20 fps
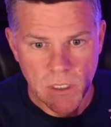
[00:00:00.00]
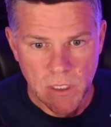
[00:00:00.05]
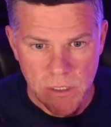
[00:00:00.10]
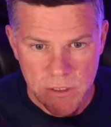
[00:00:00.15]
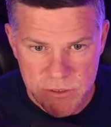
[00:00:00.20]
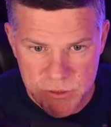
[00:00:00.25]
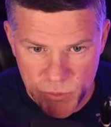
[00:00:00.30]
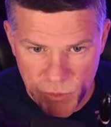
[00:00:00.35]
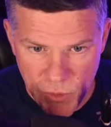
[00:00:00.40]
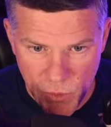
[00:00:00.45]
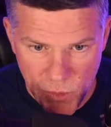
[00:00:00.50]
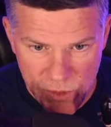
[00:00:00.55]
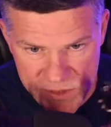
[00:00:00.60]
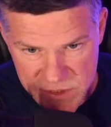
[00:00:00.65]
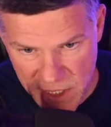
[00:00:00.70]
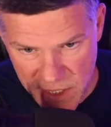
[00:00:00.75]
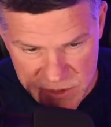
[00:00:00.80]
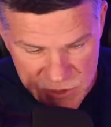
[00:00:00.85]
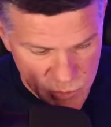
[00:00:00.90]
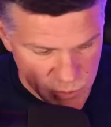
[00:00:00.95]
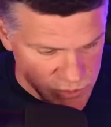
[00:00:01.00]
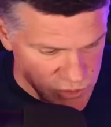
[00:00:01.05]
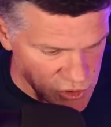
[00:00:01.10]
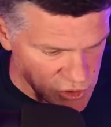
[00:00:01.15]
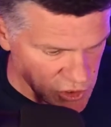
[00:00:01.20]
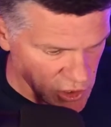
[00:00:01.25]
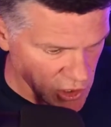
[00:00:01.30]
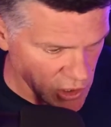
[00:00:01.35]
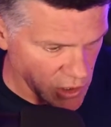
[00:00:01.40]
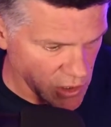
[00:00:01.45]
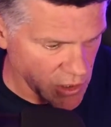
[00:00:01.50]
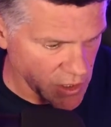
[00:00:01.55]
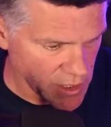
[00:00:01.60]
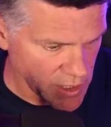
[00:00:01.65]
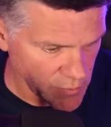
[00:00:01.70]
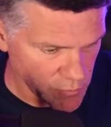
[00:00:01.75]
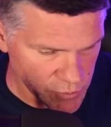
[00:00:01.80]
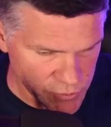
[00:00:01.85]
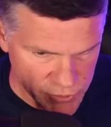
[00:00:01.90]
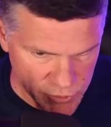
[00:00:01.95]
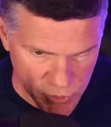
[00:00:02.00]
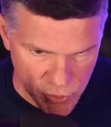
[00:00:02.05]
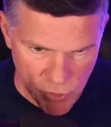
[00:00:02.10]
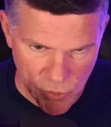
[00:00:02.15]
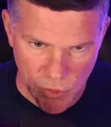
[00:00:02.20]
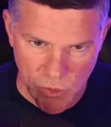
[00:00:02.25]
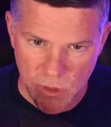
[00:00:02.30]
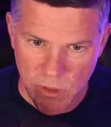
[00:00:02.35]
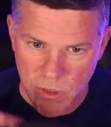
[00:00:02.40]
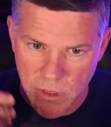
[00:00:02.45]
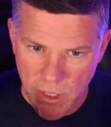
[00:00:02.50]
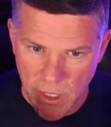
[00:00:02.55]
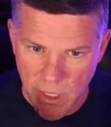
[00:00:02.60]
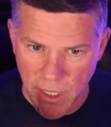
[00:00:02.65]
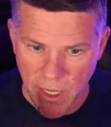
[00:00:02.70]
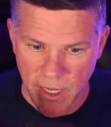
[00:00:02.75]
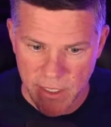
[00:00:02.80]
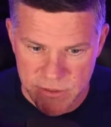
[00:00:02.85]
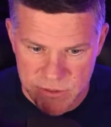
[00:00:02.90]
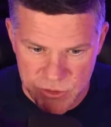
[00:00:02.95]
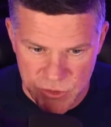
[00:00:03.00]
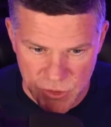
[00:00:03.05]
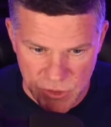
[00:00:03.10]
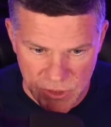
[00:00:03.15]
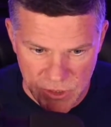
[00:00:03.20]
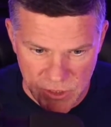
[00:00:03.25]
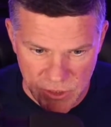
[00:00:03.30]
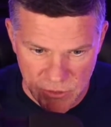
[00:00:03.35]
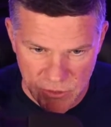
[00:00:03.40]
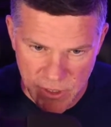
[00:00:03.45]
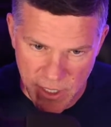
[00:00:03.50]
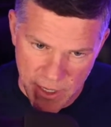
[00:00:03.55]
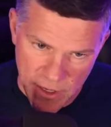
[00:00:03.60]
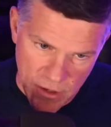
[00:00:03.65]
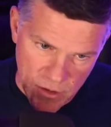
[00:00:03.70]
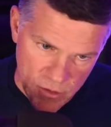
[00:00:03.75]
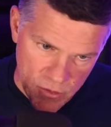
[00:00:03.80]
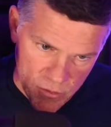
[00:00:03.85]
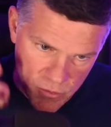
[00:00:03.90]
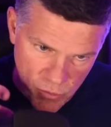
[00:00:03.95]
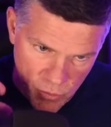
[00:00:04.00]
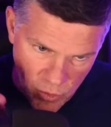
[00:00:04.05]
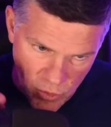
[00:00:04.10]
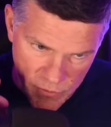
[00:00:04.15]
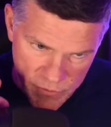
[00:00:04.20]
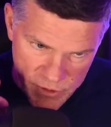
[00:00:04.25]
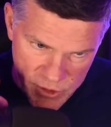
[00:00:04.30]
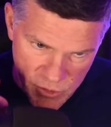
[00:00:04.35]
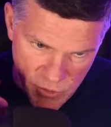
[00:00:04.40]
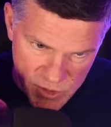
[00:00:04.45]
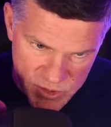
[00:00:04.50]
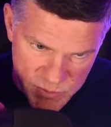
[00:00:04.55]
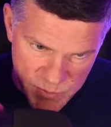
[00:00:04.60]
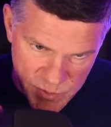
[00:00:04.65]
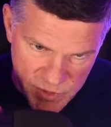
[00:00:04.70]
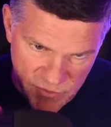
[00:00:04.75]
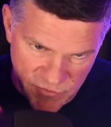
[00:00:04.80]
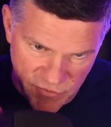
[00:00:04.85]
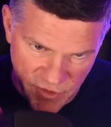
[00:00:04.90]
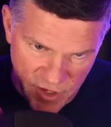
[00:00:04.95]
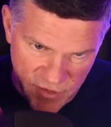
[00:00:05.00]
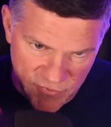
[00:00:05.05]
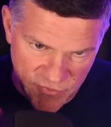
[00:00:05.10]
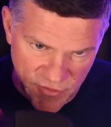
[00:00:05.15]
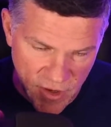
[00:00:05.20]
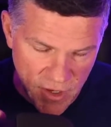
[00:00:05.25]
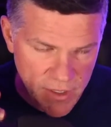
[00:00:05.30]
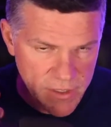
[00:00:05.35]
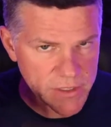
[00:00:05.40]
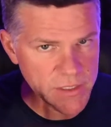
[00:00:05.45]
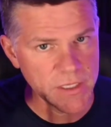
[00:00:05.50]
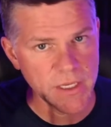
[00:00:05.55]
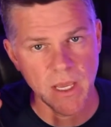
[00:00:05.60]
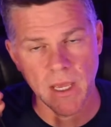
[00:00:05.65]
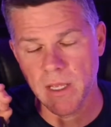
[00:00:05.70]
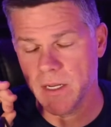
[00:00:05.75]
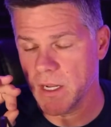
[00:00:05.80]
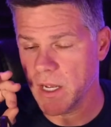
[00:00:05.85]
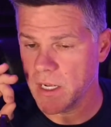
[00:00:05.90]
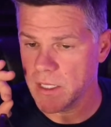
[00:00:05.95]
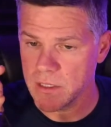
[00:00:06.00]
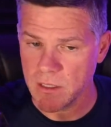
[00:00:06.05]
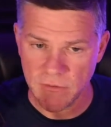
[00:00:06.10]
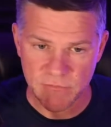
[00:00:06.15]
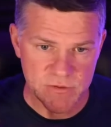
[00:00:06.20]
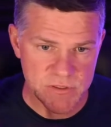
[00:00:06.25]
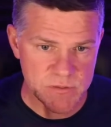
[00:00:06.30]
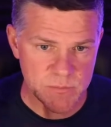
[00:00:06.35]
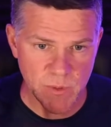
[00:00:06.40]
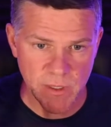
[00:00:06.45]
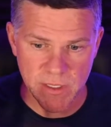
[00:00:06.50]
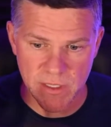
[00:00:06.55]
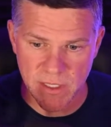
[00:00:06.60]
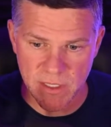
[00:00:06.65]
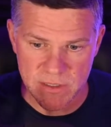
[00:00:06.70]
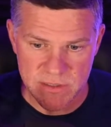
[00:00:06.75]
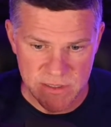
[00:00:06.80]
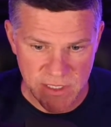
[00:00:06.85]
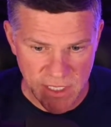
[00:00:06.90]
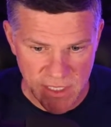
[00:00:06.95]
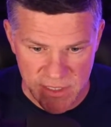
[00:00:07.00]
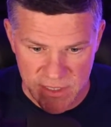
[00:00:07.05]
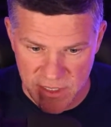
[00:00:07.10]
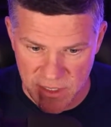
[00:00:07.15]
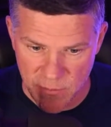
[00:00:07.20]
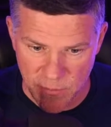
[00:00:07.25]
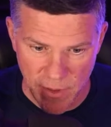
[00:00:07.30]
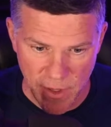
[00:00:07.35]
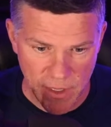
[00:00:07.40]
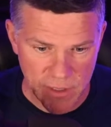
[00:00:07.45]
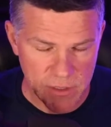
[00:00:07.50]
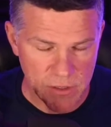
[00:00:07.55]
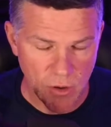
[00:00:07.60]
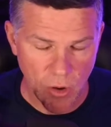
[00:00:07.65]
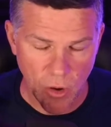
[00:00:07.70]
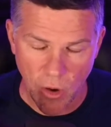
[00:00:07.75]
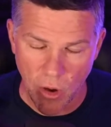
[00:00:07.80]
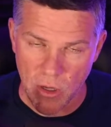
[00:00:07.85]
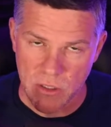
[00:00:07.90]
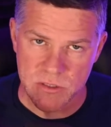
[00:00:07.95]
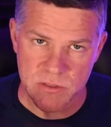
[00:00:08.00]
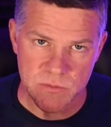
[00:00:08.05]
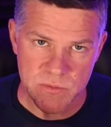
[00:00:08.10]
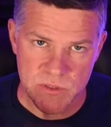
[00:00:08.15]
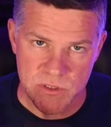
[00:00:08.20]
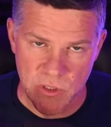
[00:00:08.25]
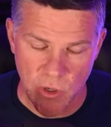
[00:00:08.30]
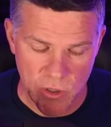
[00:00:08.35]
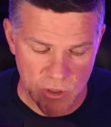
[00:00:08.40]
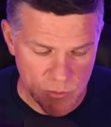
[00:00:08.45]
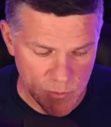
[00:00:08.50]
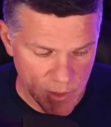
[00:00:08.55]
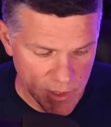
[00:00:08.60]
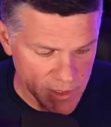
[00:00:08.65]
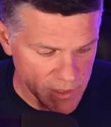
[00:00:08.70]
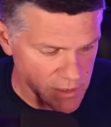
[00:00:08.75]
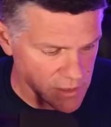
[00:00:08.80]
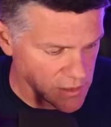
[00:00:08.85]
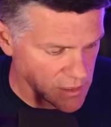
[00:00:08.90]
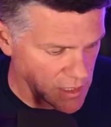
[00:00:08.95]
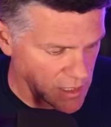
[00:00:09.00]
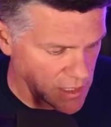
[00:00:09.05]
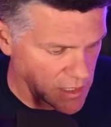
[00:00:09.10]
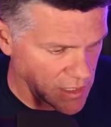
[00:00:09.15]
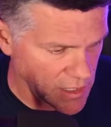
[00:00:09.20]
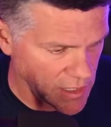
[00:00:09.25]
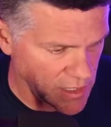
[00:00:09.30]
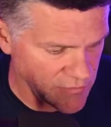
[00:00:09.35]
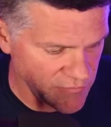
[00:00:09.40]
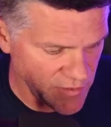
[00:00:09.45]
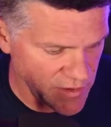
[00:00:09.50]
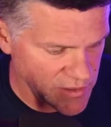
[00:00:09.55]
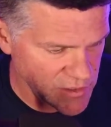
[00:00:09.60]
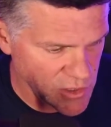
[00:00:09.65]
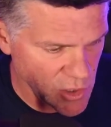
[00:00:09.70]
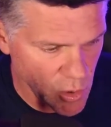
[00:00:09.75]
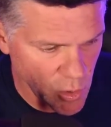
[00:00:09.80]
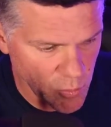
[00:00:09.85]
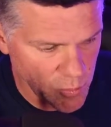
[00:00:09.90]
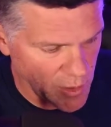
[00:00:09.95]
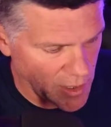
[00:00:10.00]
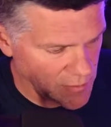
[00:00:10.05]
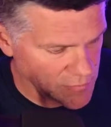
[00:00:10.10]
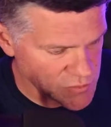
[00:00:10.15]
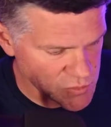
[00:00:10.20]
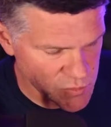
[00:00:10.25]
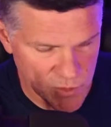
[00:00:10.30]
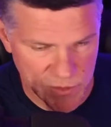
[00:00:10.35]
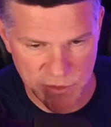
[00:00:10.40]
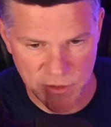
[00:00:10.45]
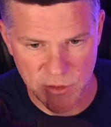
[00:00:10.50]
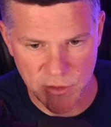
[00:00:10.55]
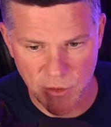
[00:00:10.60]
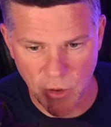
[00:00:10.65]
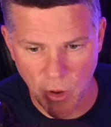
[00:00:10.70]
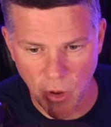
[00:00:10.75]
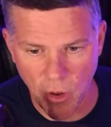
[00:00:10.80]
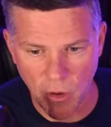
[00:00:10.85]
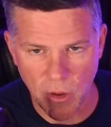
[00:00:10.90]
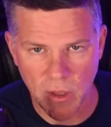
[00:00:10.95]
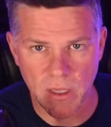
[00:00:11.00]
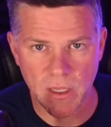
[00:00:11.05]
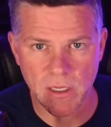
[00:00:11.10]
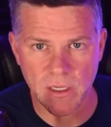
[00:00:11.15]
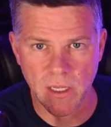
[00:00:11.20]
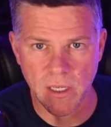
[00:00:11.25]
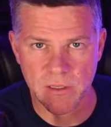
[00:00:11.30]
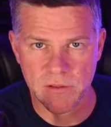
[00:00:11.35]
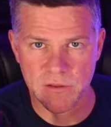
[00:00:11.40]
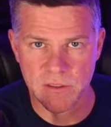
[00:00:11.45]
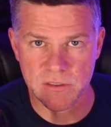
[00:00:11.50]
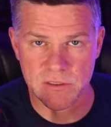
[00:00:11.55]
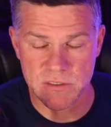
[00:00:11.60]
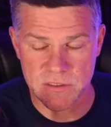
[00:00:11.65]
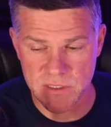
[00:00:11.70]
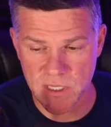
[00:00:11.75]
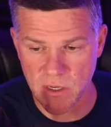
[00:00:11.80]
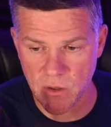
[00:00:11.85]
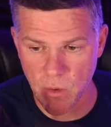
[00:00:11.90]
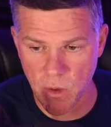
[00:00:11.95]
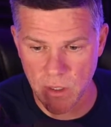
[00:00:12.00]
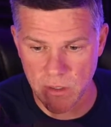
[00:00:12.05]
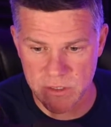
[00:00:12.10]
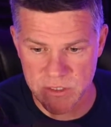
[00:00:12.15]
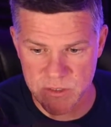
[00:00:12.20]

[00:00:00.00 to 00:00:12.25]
do a quick test with the Shure. And we'll do, as you can hear now, we're on the USB Fifine. Again, I love this mic, can't say anything about it. Awesome starter mic. I've had no problems with it at all, and I think the sound quality is